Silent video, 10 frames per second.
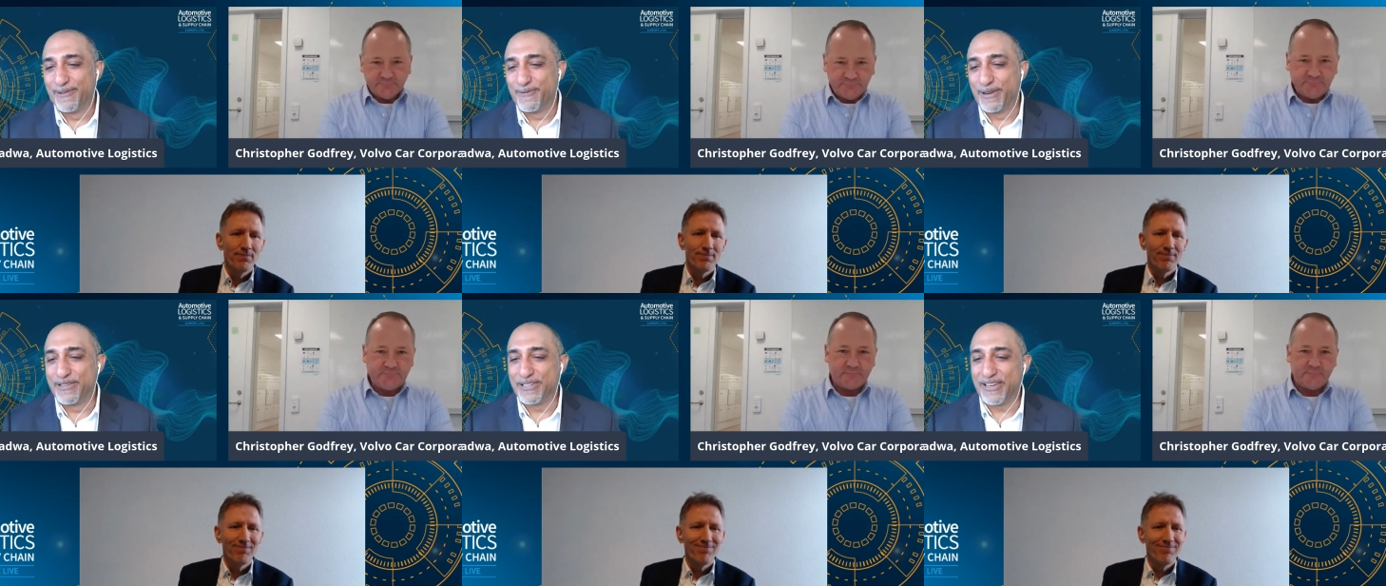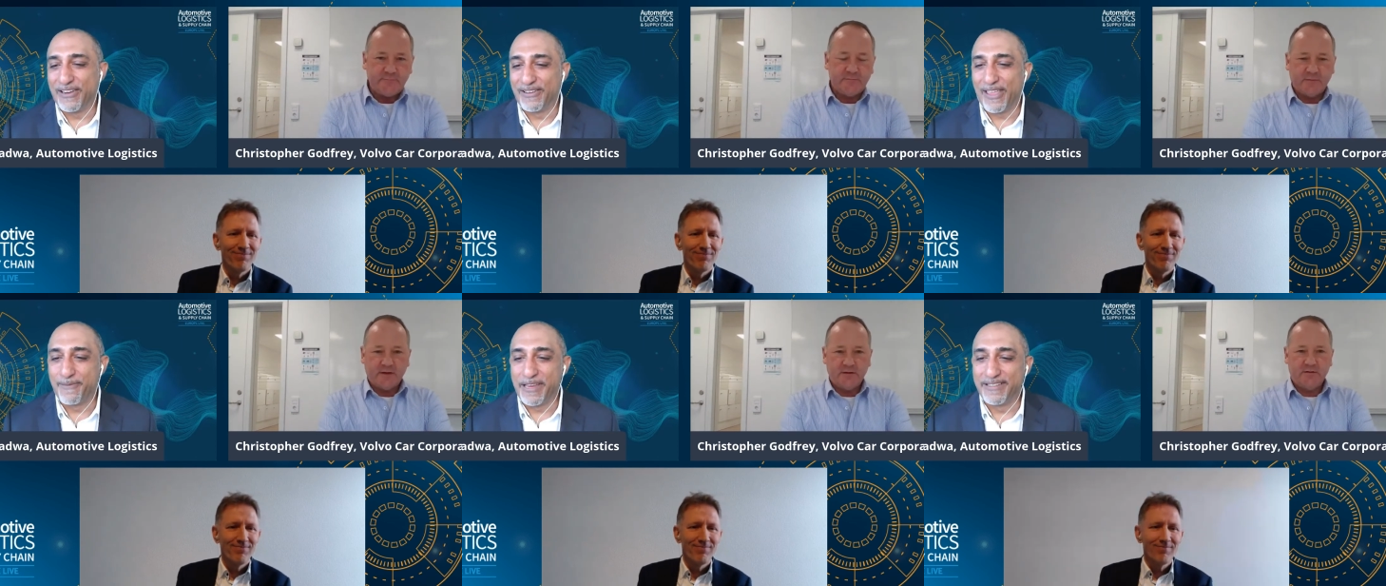Speaker 1: we're just kind of
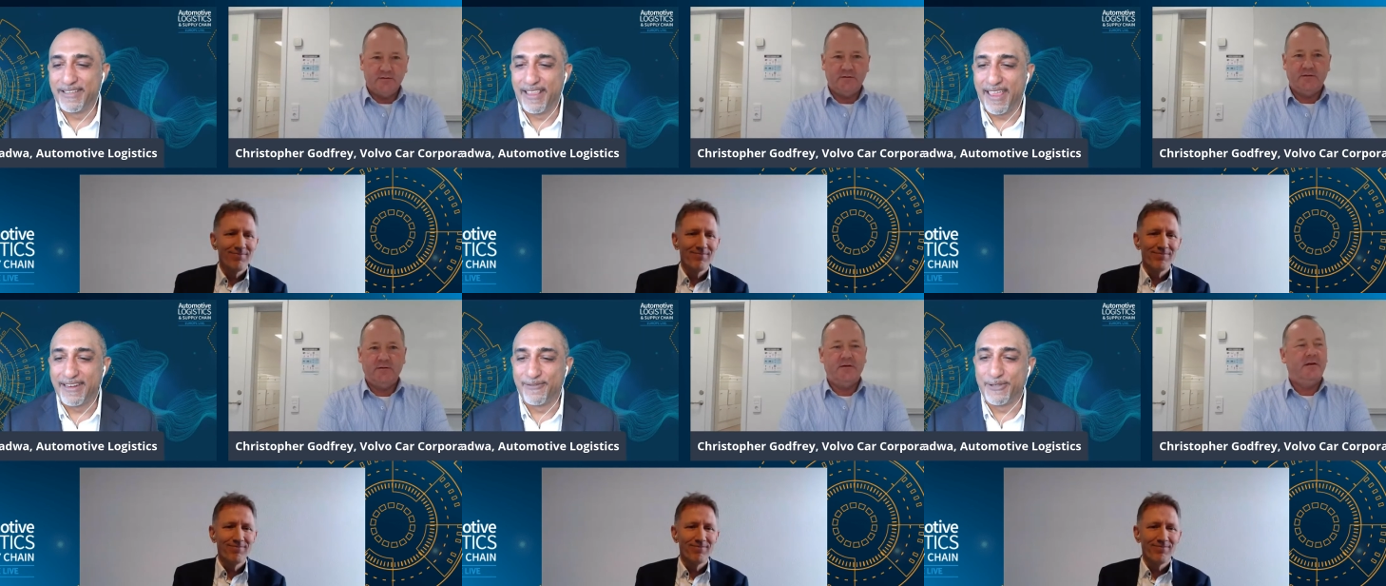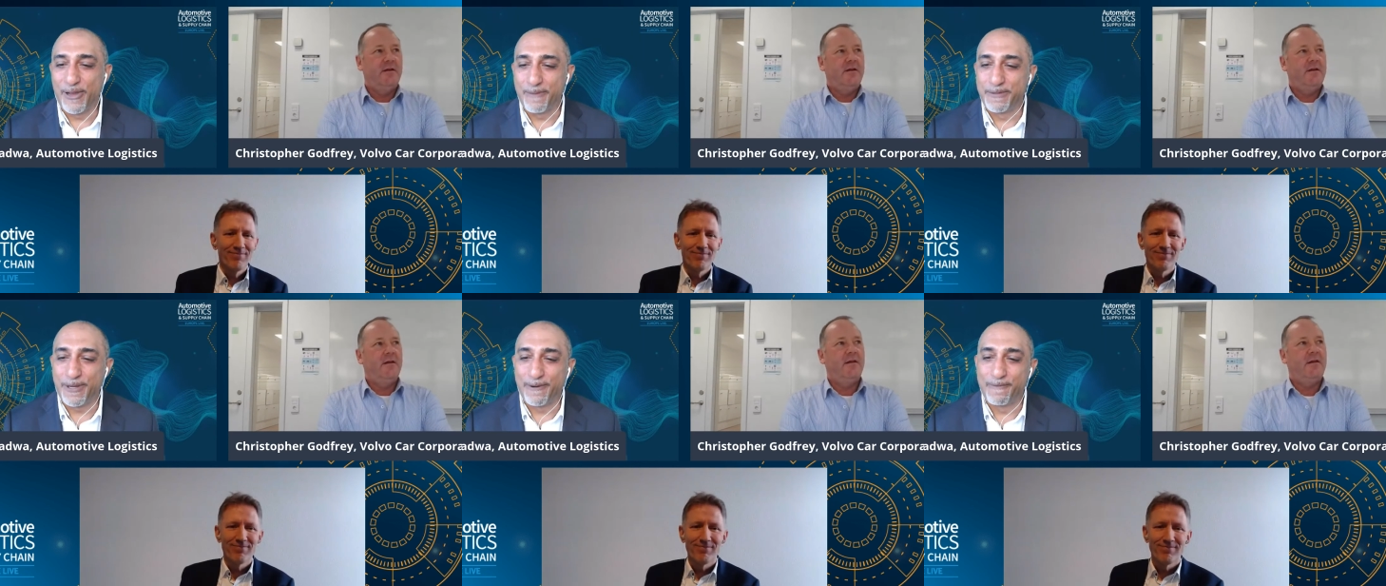coming to the end of time,
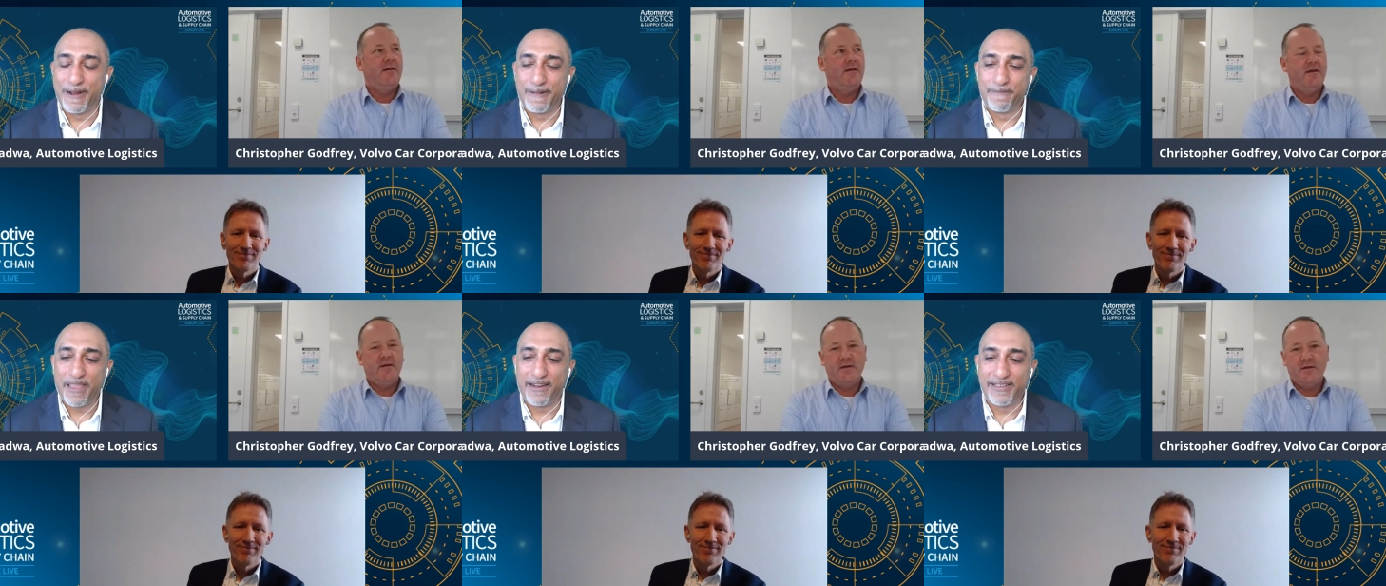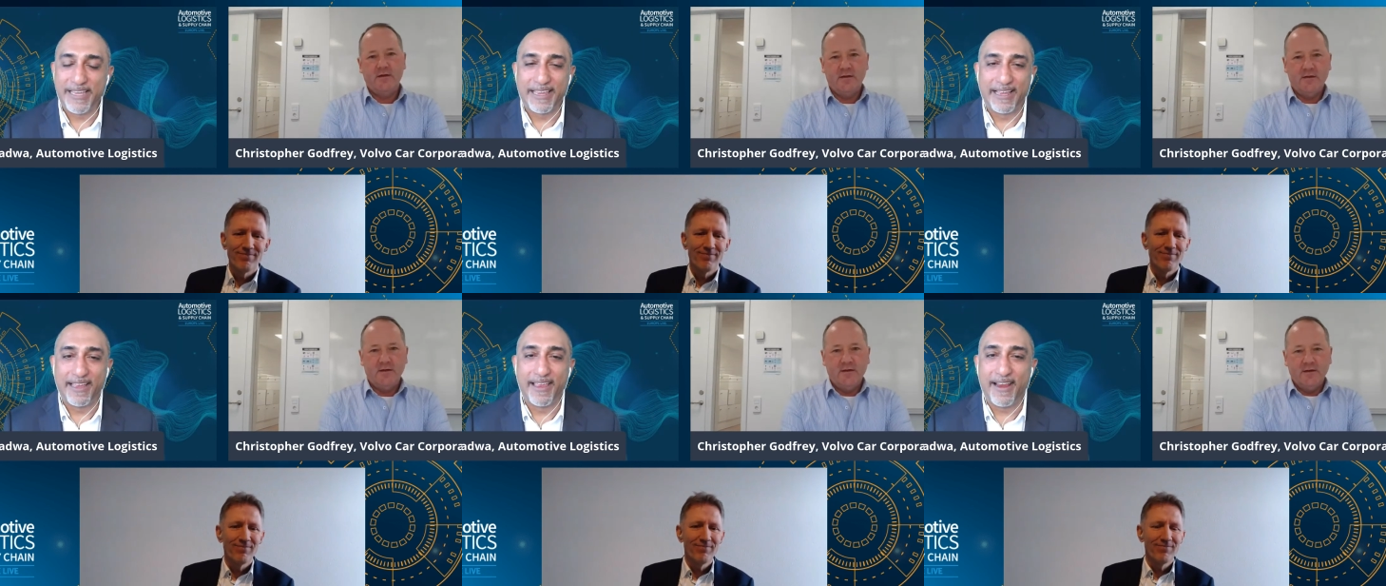so uh, and I'll take a,